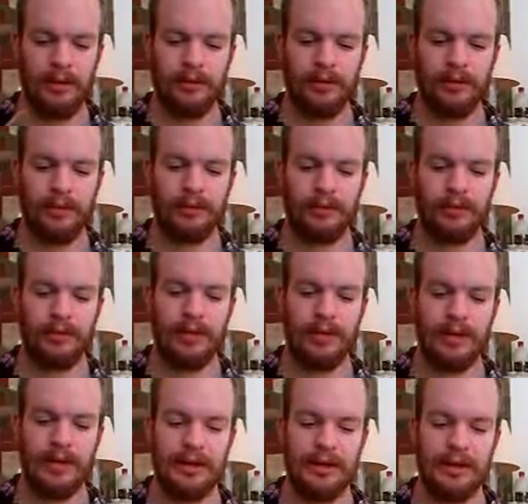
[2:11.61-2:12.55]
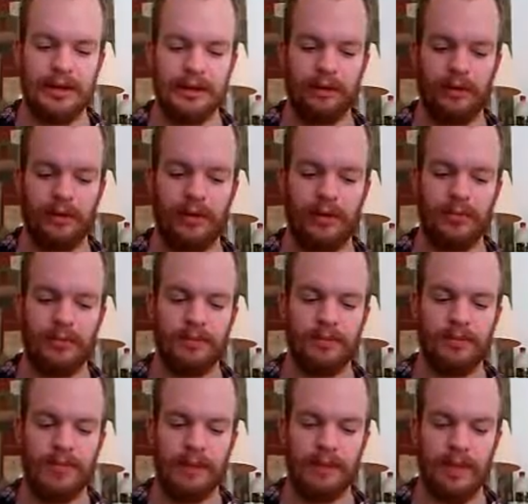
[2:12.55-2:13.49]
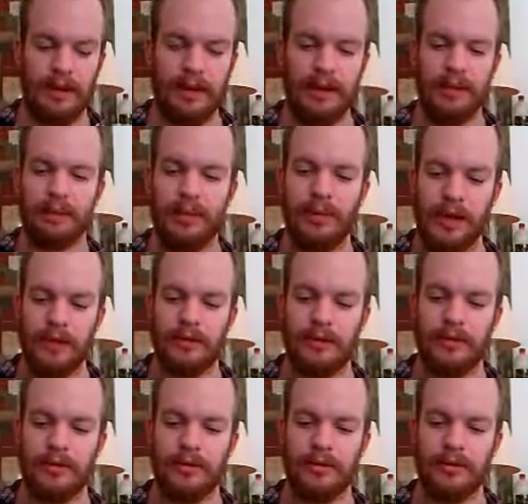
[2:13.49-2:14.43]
but you will feel like a small impact.